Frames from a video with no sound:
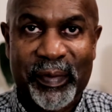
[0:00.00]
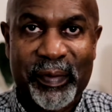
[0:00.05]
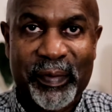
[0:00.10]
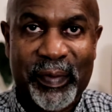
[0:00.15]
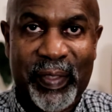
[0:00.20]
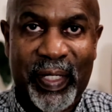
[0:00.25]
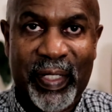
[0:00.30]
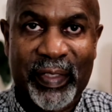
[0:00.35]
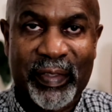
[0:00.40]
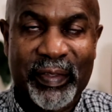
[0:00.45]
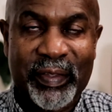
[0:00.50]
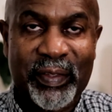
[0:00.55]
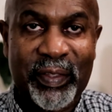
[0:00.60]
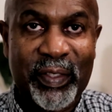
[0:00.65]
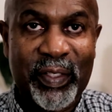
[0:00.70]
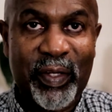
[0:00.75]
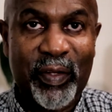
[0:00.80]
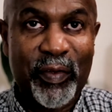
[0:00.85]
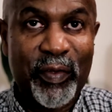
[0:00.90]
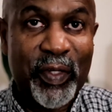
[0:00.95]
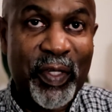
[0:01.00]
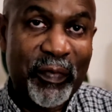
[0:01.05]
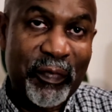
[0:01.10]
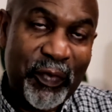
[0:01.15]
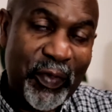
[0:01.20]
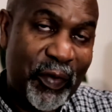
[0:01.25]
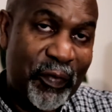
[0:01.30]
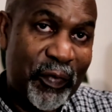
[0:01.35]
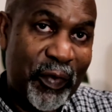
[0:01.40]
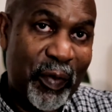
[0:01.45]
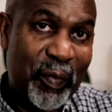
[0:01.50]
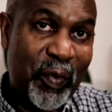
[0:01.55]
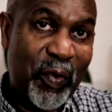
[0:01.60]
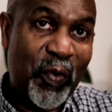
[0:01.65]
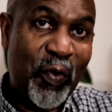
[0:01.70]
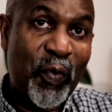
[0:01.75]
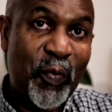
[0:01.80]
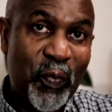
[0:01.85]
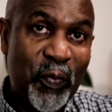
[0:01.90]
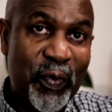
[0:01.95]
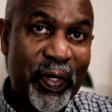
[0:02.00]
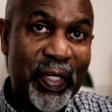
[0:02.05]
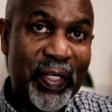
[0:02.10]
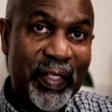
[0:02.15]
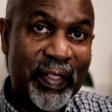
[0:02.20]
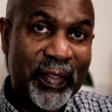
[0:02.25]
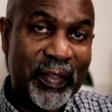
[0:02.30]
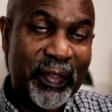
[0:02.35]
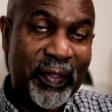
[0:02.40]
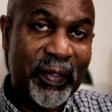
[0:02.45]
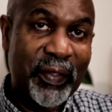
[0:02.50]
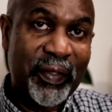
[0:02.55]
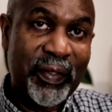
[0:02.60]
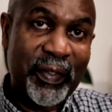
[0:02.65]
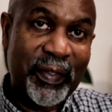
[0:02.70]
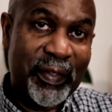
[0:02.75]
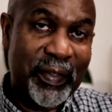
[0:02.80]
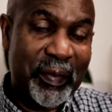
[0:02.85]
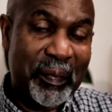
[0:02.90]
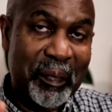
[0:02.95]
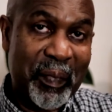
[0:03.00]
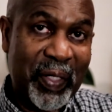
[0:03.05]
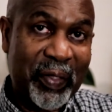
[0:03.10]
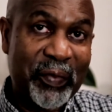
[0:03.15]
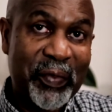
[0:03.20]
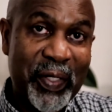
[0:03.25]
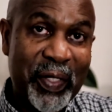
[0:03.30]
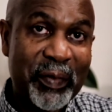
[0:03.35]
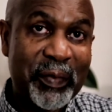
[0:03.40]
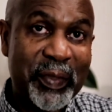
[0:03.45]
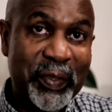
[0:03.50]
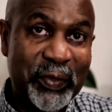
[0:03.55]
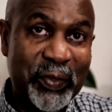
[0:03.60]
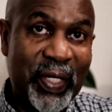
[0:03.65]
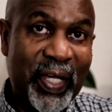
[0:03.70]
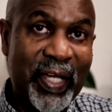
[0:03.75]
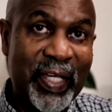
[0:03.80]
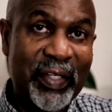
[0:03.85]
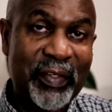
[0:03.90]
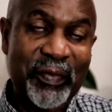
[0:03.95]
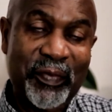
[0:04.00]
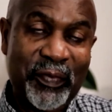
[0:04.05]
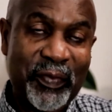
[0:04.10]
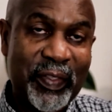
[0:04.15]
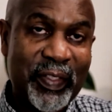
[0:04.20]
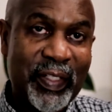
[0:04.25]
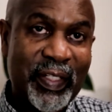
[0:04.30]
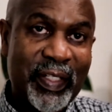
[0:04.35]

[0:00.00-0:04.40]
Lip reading: right? So you, if you're from Hopewell or McCreary Drive,